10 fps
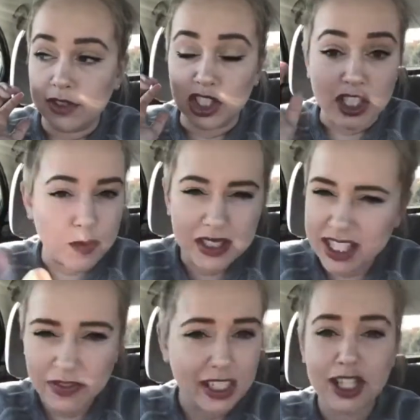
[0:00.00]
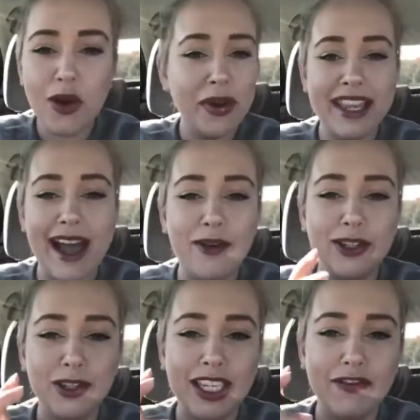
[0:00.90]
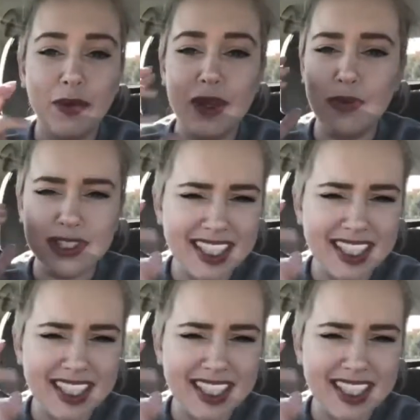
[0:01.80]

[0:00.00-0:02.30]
specifically going out and looking for people,